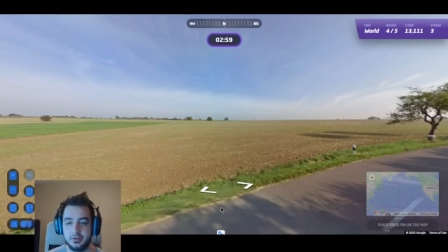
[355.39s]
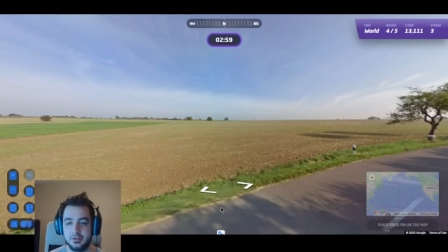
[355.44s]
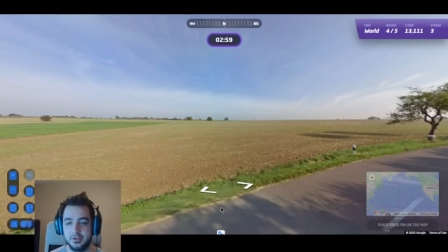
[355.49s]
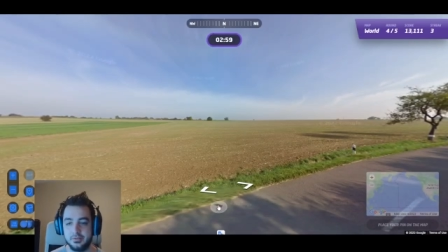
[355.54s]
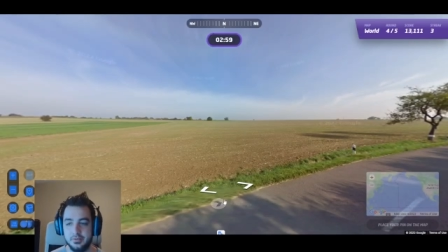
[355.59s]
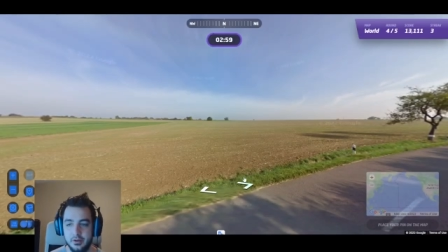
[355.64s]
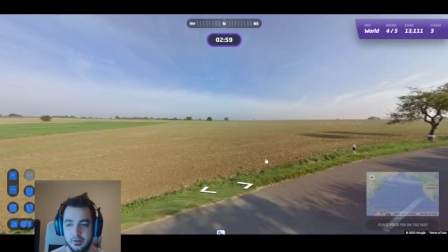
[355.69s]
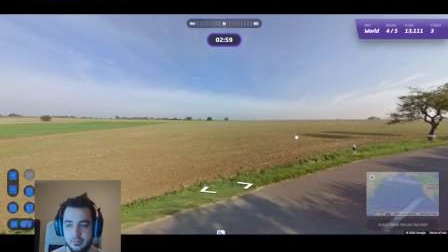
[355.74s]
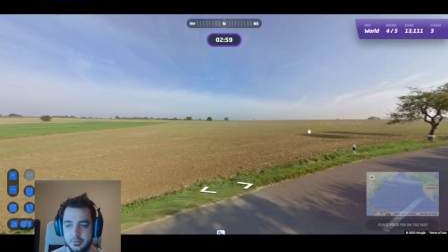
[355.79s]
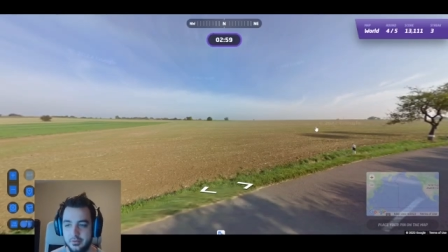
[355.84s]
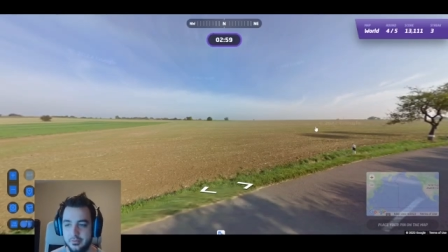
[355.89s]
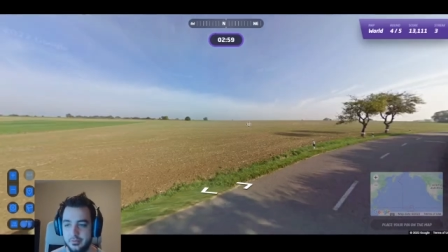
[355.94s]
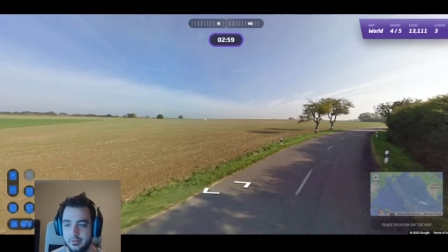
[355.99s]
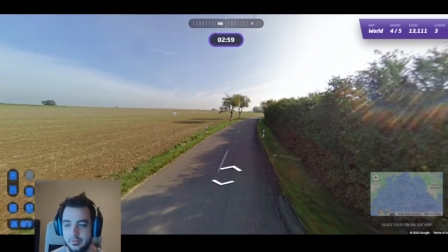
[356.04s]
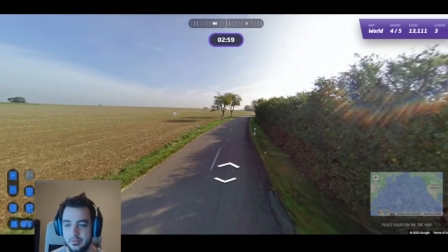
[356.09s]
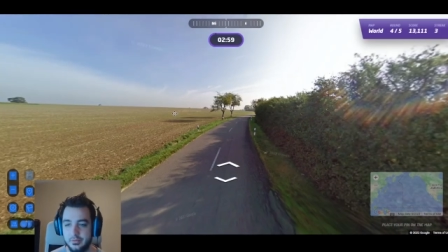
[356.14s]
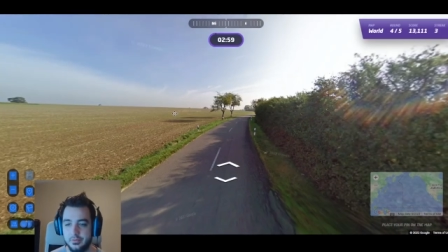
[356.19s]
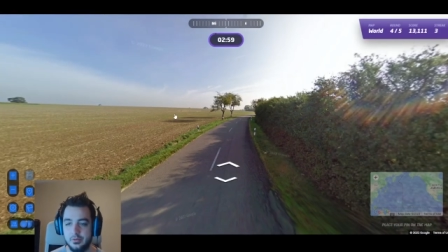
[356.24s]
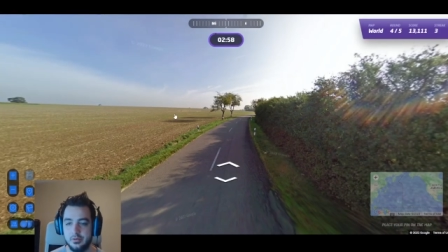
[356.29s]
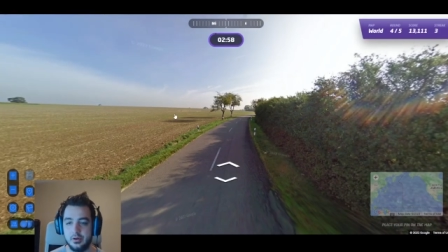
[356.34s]
So far, we're four
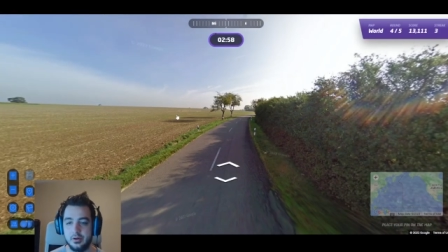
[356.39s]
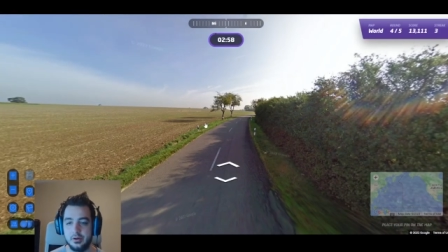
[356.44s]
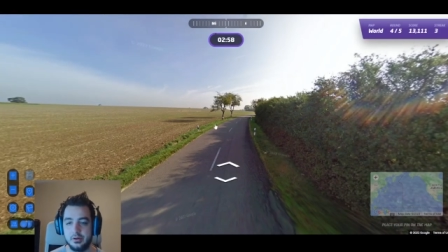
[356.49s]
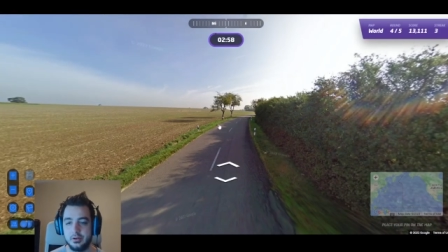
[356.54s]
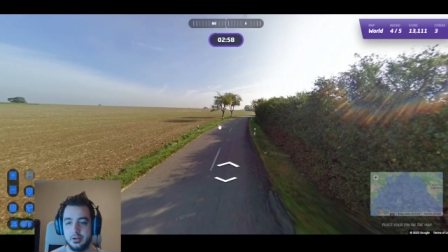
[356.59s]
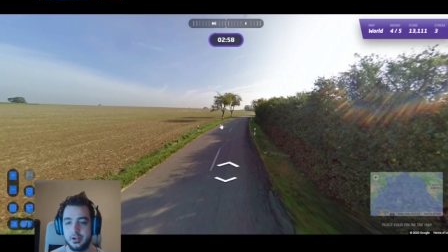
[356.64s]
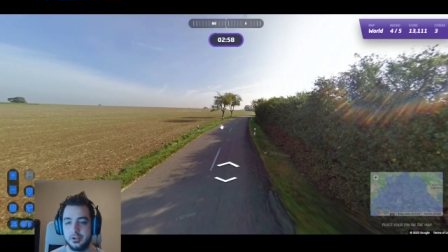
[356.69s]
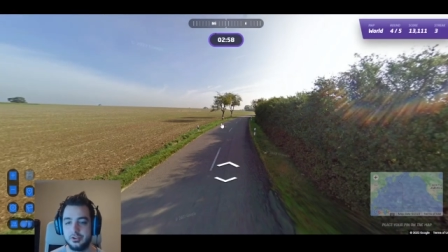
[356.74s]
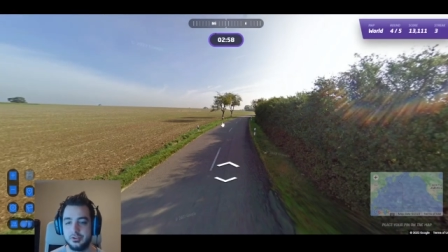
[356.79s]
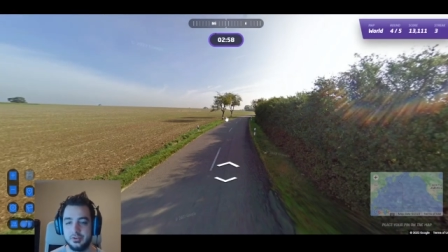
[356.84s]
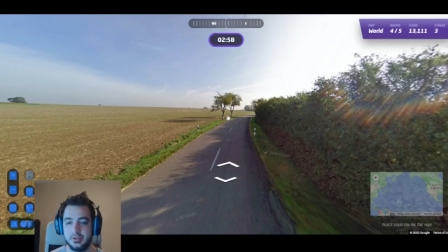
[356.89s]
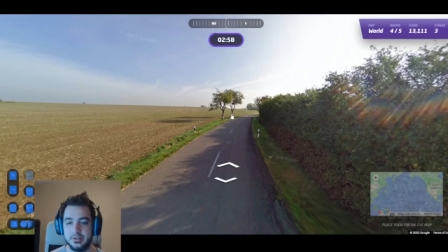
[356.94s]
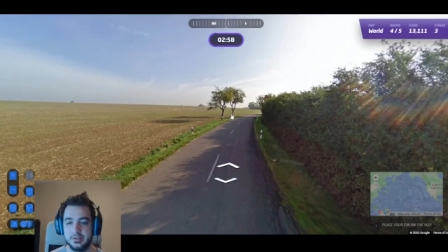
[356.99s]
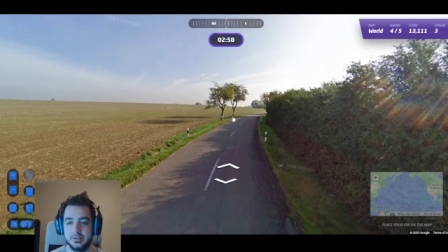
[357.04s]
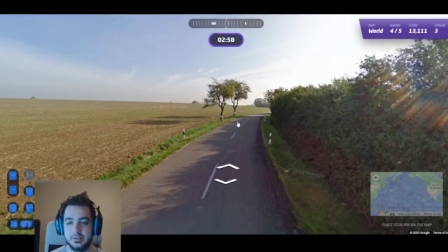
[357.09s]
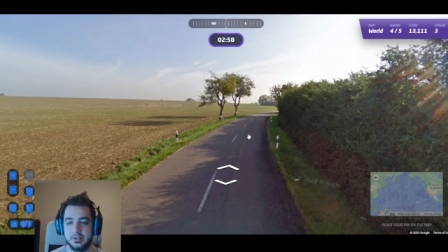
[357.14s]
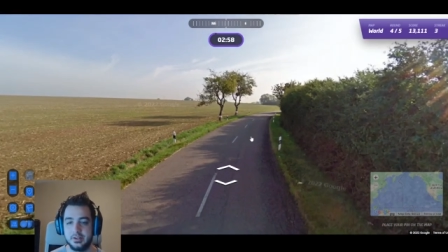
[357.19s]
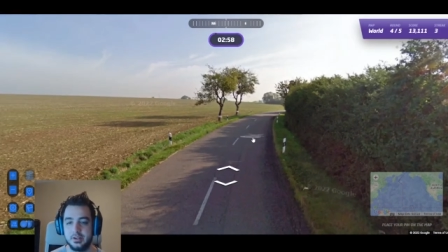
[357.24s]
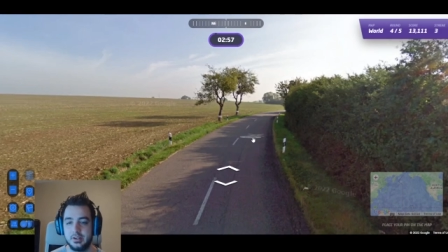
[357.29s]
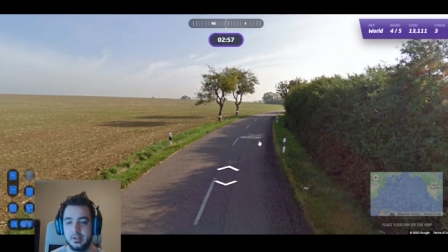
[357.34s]
for four on our
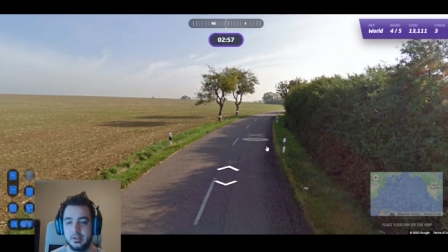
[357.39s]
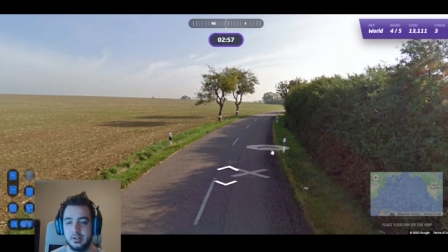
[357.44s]
countries.